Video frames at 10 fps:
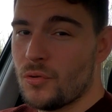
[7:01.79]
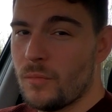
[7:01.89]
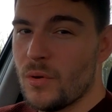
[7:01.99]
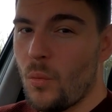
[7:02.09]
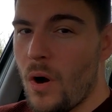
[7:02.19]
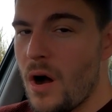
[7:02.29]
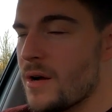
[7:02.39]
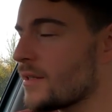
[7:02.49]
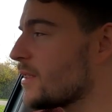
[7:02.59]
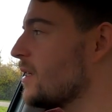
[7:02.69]
normally
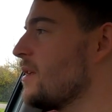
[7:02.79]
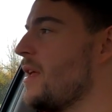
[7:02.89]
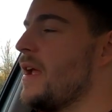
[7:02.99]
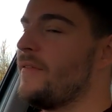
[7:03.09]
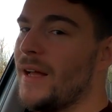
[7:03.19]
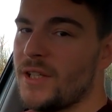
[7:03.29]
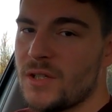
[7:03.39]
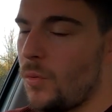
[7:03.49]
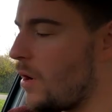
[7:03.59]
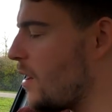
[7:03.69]
works. If that
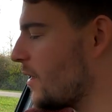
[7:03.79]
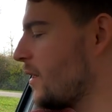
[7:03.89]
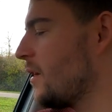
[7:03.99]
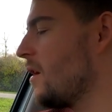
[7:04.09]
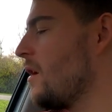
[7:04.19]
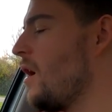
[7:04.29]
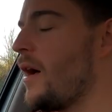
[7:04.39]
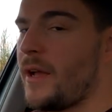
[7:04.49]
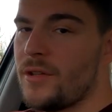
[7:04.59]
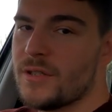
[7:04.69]
doesn't work,
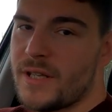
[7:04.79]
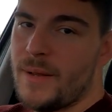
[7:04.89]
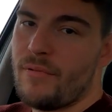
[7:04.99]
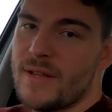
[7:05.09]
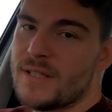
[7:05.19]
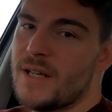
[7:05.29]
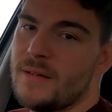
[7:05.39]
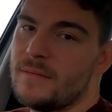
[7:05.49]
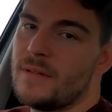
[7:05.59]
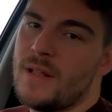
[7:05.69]
I can just keep pressing it
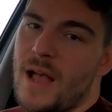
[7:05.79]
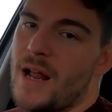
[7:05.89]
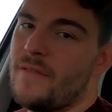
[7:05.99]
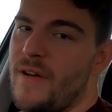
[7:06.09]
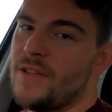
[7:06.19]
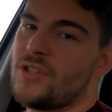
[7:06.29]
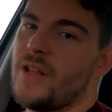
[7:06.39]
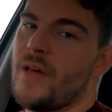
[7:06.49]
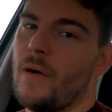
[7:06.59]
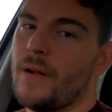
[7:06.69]
and
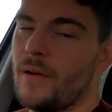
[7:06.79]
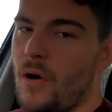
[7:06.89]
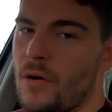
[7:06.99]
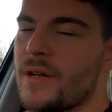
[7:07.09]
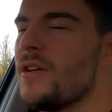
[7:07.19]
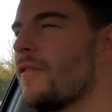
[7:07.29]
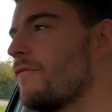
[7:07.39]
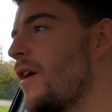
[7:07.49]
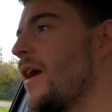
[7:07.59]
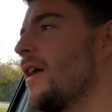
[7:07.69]
eventually they'll unlock.
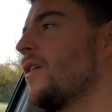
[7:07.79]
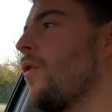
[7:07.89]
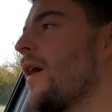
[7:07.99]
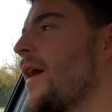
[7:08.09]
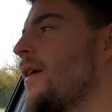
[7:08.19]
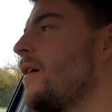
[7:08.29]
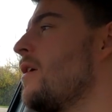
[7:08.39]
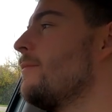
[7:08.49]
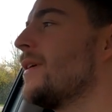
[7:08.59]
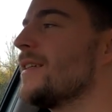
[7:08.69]
Really annoying,
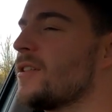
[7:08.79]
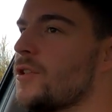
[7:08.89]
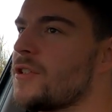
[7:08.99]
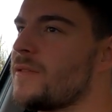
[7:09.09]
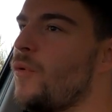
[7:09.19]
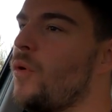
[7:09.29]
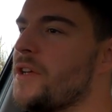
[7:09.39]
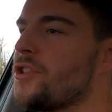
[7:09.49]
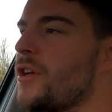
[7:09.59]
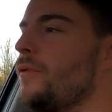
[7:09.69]
but it's such a small
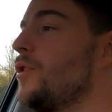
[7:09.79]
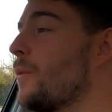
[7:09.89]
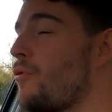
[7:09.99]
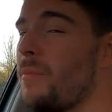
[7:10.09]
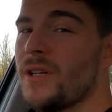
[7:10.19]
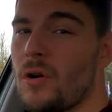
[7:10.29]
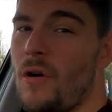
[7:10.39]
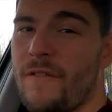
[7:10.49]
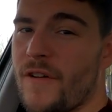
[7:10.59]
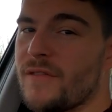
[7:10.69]
issue, you could probably knock
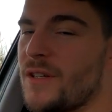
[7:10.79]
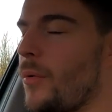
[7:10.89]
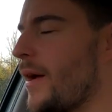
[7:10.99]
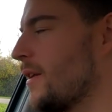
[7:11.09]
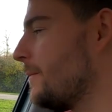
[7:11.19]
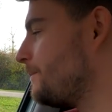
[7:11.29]
off 50 quid.